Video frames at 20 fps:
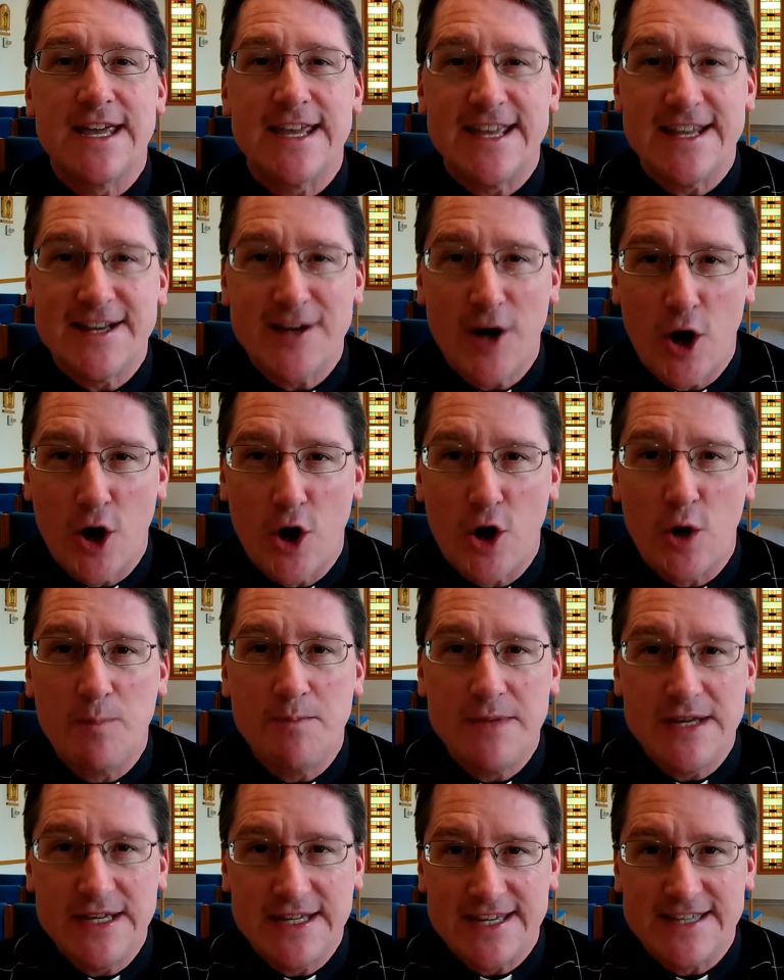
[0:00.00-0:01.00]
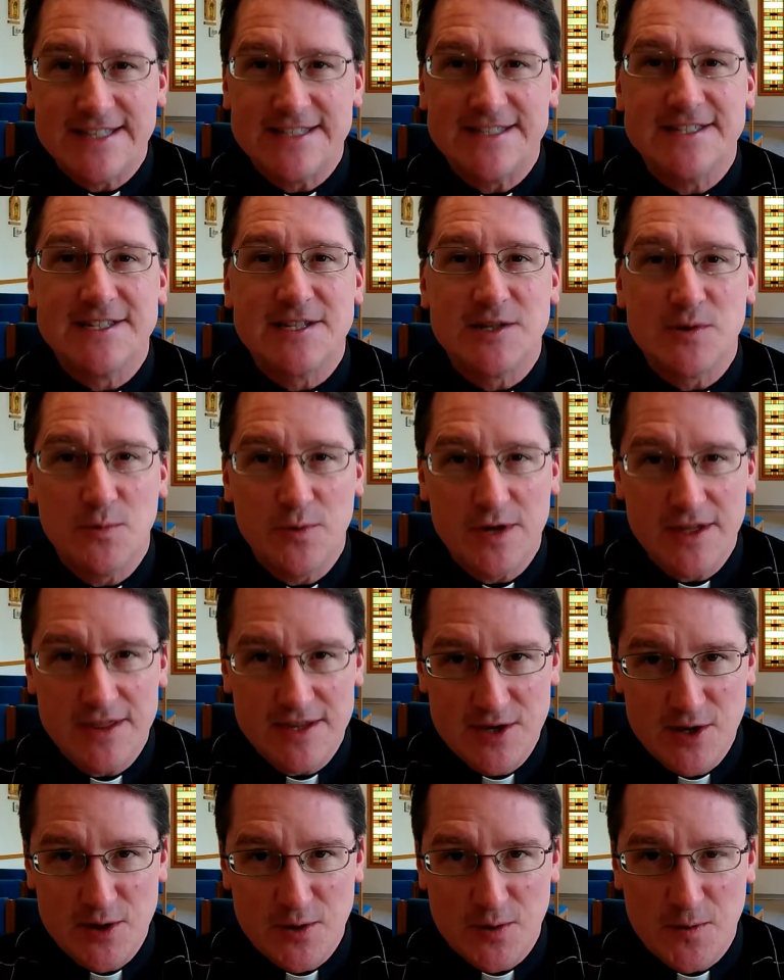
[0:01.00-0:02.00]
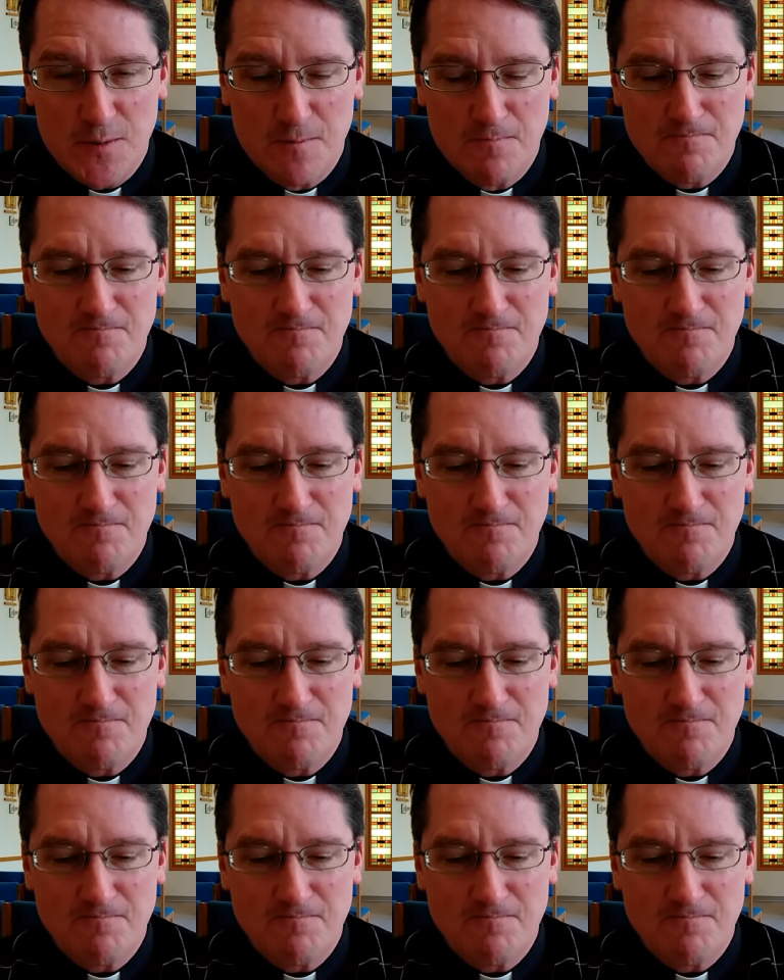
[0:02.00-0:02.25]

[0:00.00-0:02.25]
It All Begins With You.